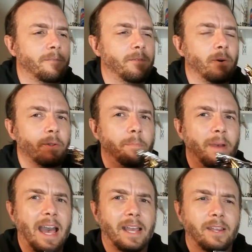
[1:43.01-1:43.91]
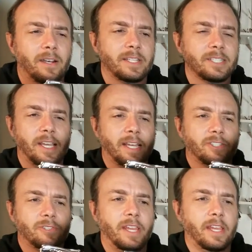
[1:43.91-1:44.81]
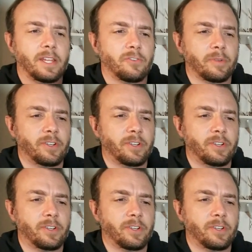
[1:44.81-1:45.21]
fold back on this extra hinge,